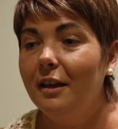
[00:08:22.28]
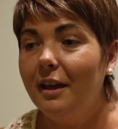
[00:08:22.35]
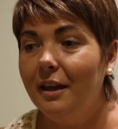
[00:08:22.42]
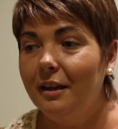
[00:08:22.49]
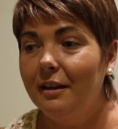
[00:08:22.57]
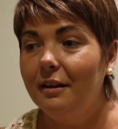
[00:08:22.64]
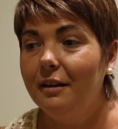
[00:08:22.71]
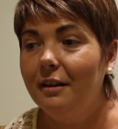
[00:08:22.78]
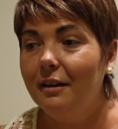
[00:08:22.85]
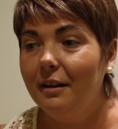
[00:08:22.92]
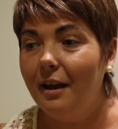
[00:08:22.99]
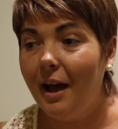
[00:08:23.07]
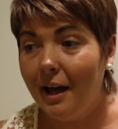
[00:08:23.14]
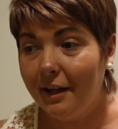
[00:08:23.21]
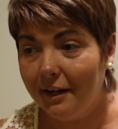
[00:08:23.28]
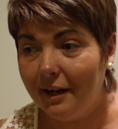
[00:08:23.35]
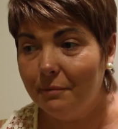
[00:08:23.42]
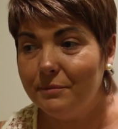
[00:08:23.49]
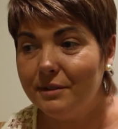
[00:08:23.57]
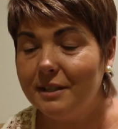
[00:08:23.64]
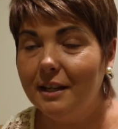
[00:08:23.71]
in, and
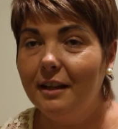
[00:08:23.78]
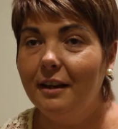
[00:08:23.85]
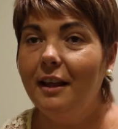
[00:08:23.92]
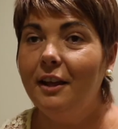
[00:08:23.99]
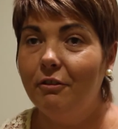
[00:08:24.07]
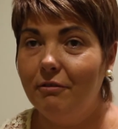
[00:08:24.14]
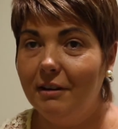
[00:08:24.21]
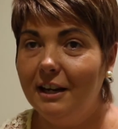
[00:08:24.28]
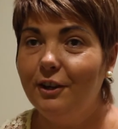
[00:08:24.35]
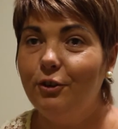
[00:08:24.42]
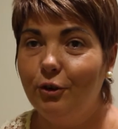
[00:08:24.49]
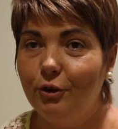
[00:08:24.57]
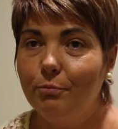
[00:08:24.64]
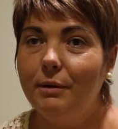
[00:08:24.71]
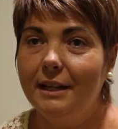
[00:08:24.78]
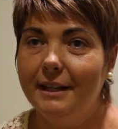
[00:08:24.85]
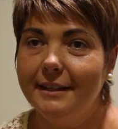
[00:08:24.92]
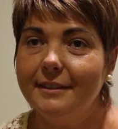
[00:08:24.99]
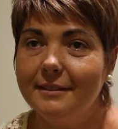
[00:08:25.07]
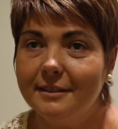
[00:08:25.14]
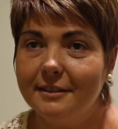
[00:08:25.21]
I'm still in, a really good
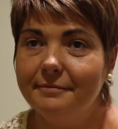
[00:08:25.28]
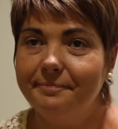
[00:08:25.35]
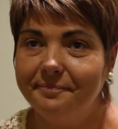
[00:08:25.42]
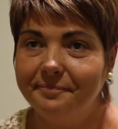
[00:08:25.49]
place.